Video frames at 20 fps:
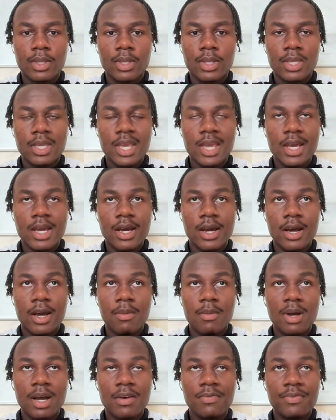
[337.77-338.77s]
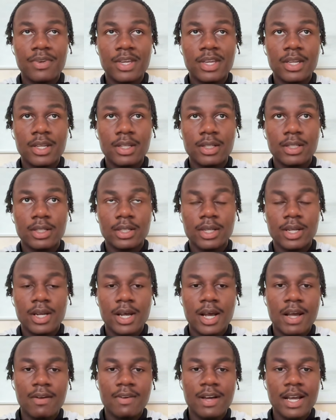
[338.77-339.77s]
Yeah, I think
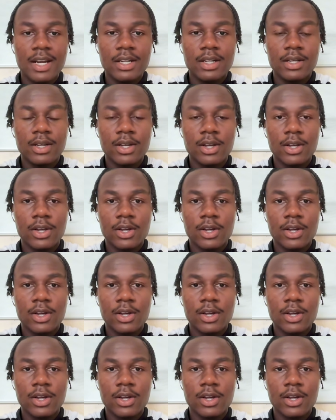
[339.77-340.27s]
I've had